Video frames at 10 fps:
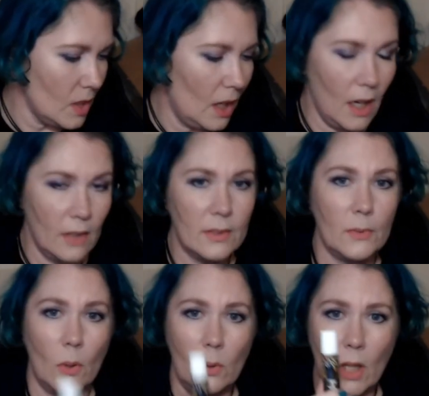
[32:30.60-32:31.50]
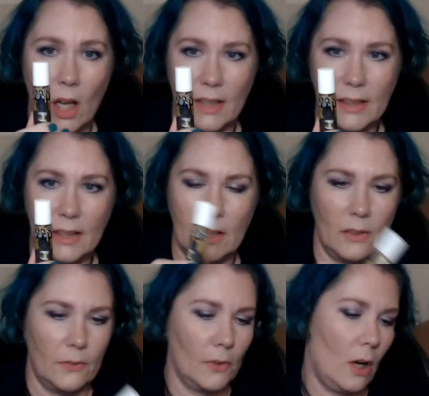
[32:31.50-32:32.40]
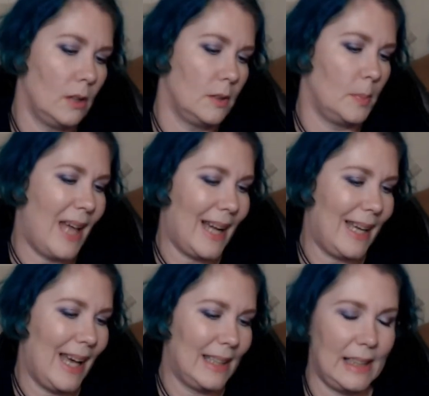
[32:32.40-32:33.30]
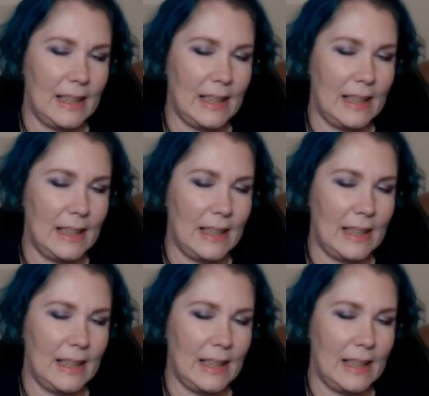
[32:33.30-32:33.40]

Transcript: of a roll-on called Black Honey.